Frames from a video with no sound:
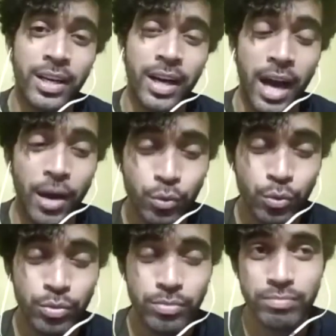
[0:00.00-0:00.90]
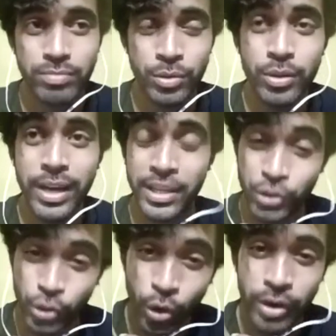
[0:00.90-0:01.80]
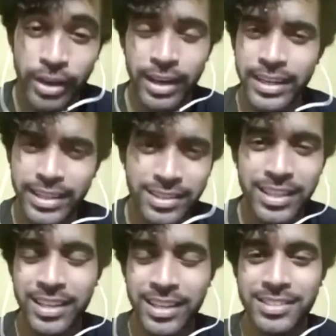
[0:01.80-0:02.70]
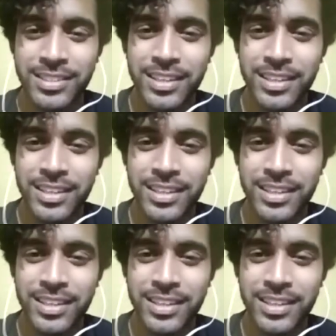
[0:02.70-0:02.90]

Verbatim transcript: how to you know enjoy a little things,